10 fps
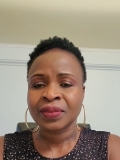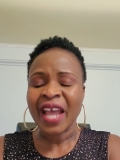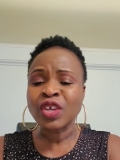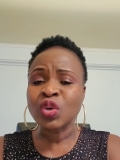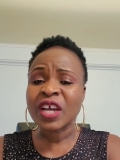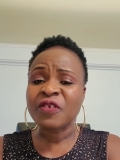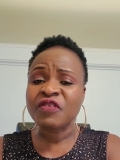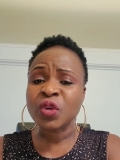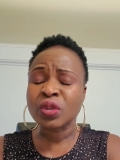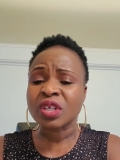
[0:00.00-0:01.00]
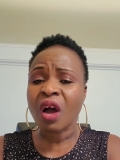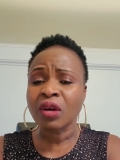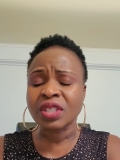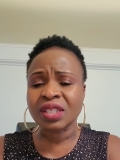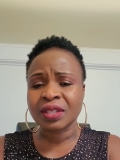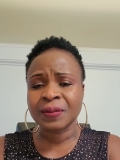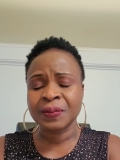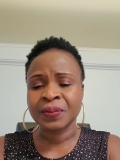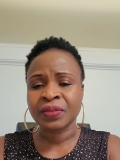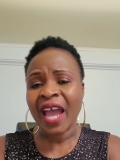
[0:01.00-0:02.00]
Are you confused, lost?
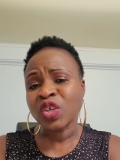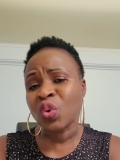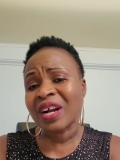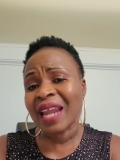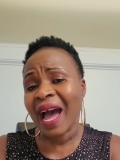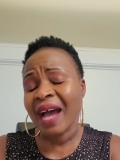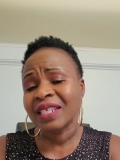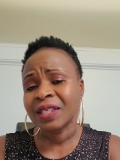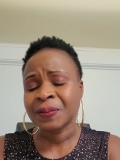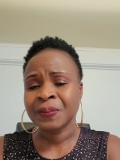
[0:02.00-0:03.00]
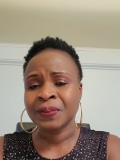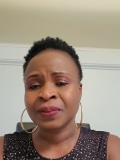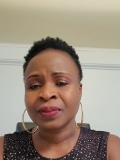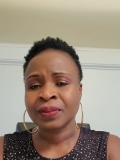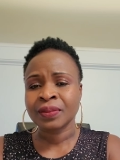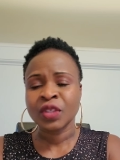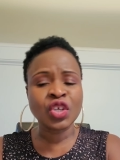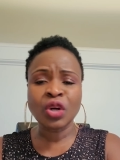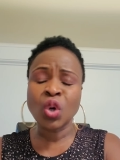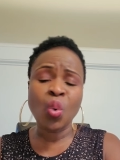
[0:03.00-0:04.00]
Are you glad? You
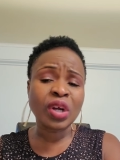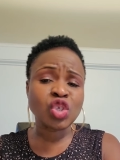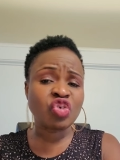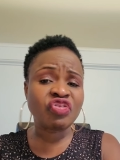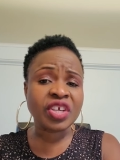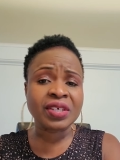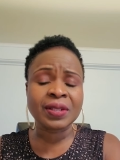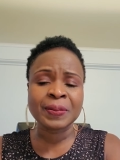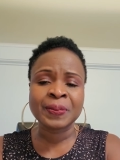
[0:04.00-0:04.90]
don't know what to feel?